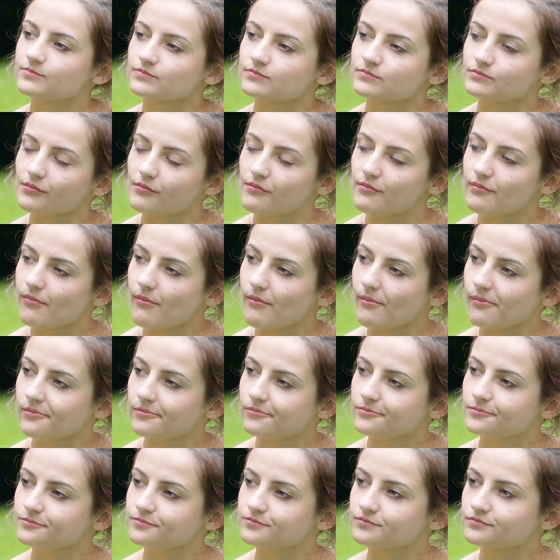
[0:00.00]

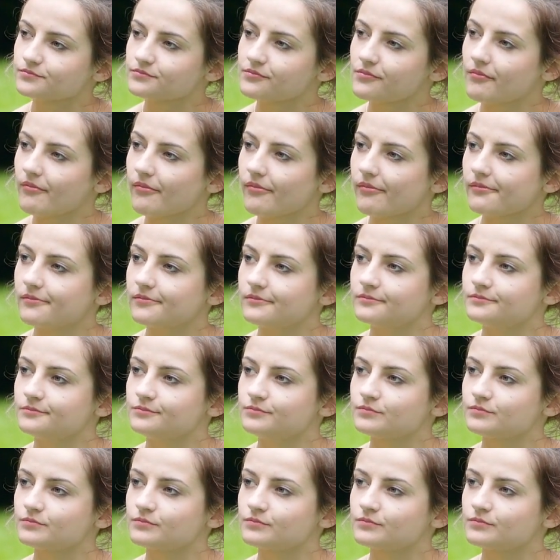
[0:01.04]
No one is speaking in this clip.